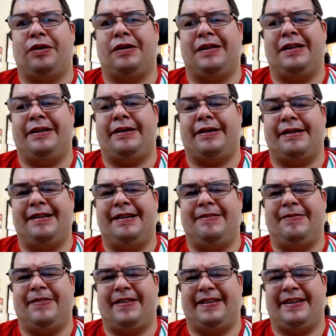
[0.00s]
I'm going to
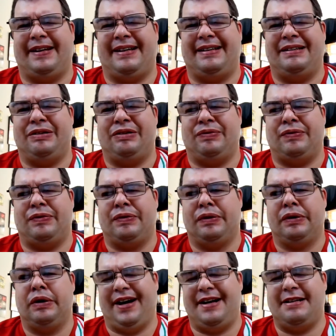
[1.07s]
leave at the end of,
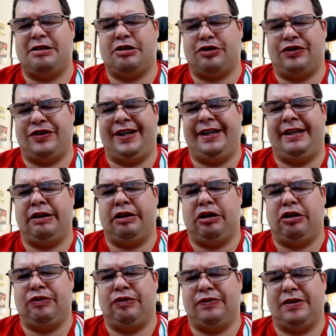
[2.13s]
on the end screen
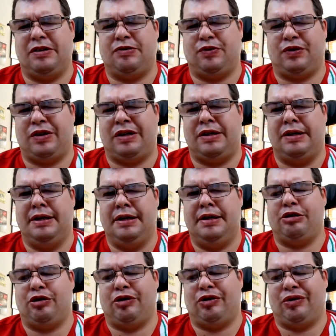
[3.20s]
of this one,
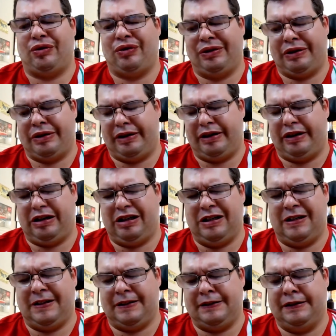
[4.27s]
and on a
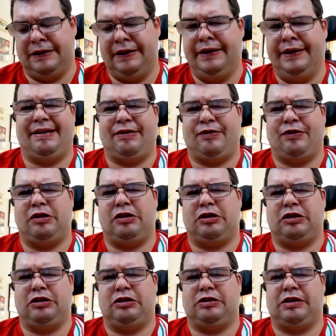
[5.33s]
card in this
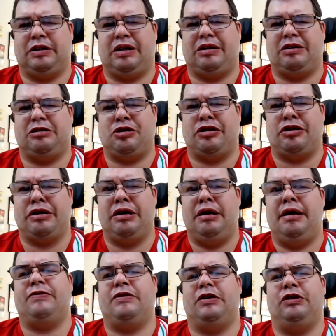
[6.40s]
one. So
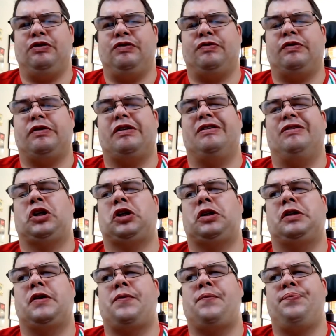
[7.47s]
after you've
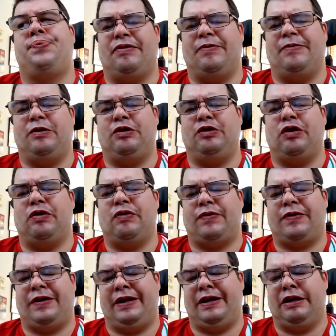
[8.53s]
watched my review
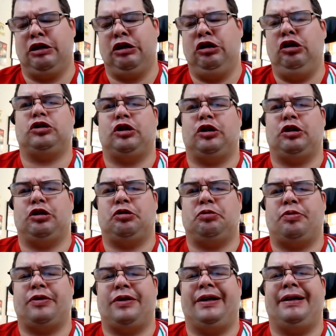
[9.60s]
of the Austrian
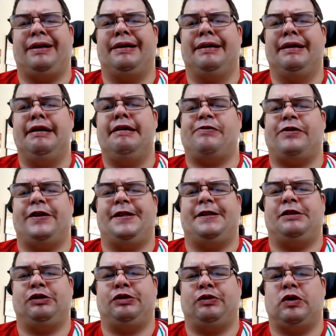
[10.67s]
Grand Prix, feel
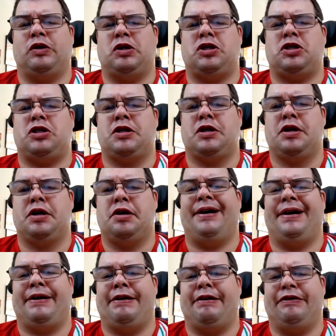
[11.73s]
free to watch
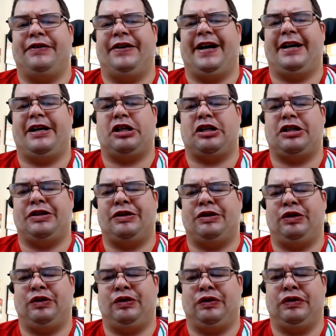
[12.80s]
my
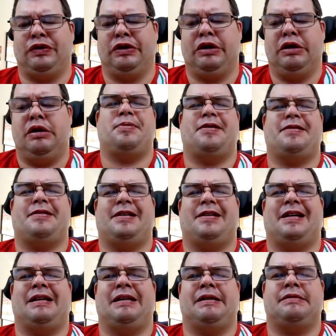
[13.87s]
reaction to
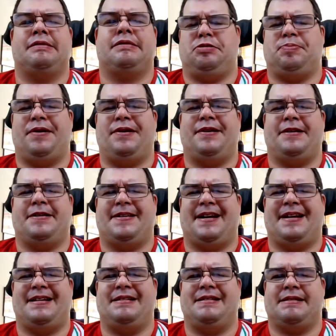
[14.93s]
Sebastian suspended
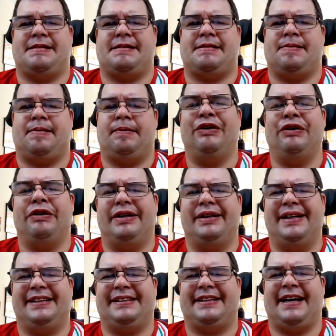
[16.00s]
sentence.
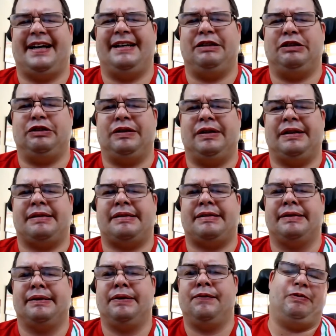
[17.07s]
Now, let's get into
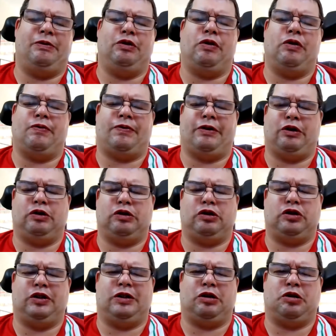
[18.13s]
this review of the
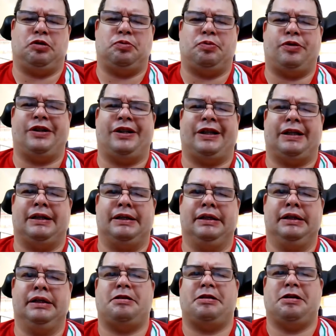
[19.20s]
Austrian Grand Prix.
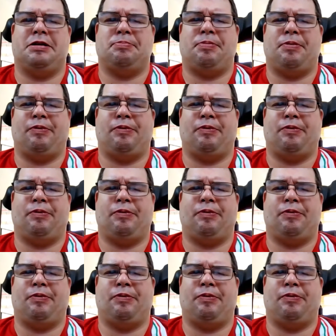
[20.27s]
But